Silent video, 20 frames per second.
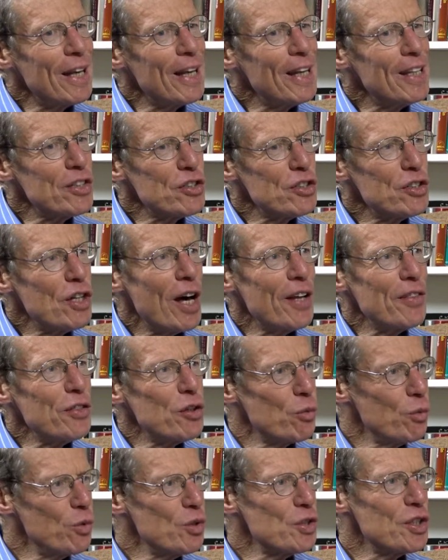is not
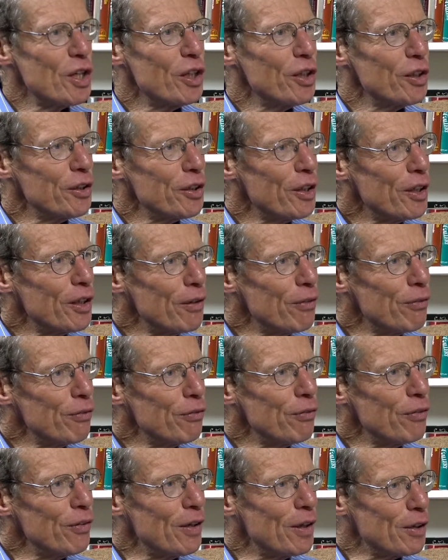the result
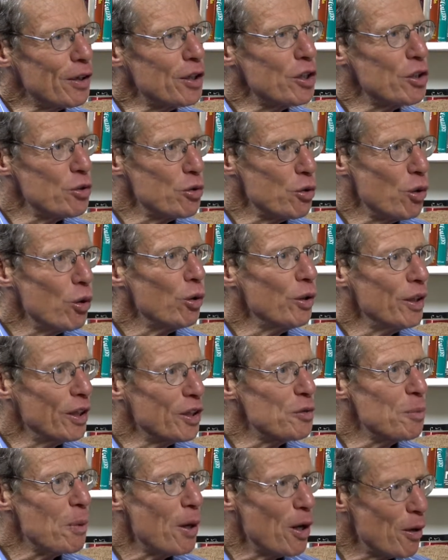of uh, controlled
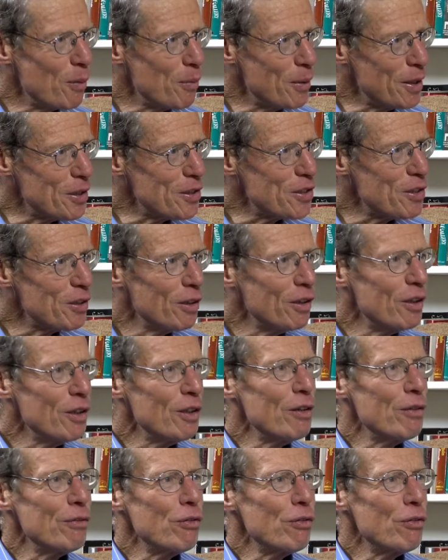experiments. Okay.